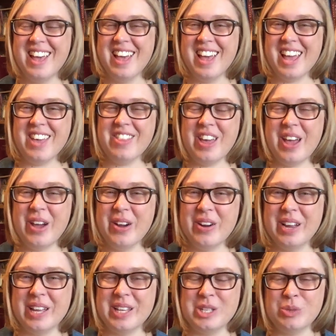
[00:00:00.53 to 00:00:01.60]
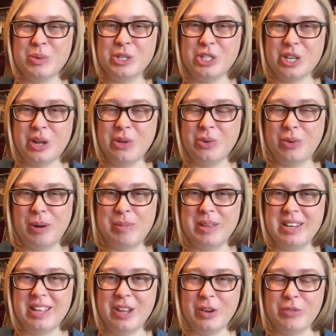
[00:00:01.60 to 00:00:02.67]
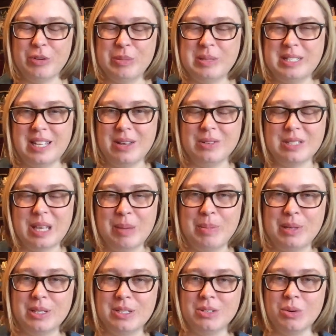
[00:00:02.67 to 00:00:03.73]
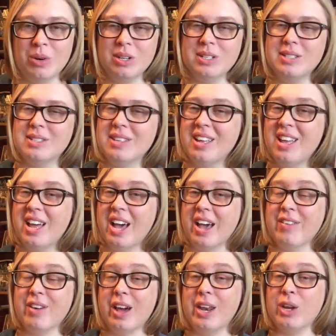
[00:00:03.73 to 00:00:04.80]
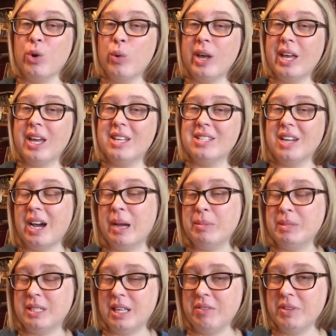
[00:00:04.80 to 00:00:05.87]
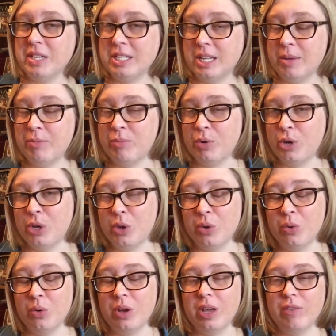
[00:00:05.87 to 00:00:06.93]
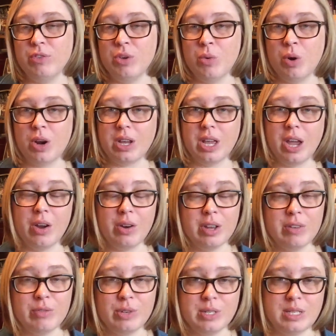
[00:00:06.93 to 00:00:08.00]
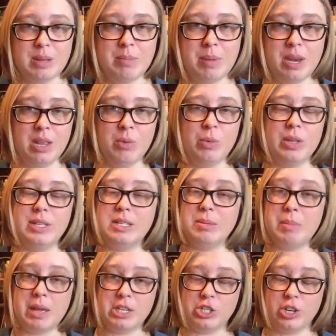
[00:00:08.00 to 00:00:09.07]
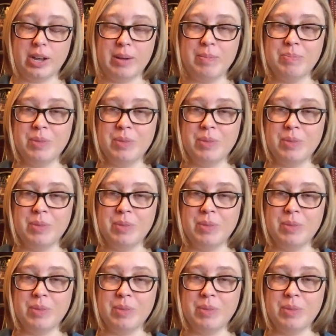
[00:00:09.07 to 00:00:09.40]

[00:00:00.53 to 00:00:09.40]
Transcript: Hey there, it's Rochelle Norman here from Soundscaping Source. I've got a quick time-saving tip for you if you are caring for somebody with dementia.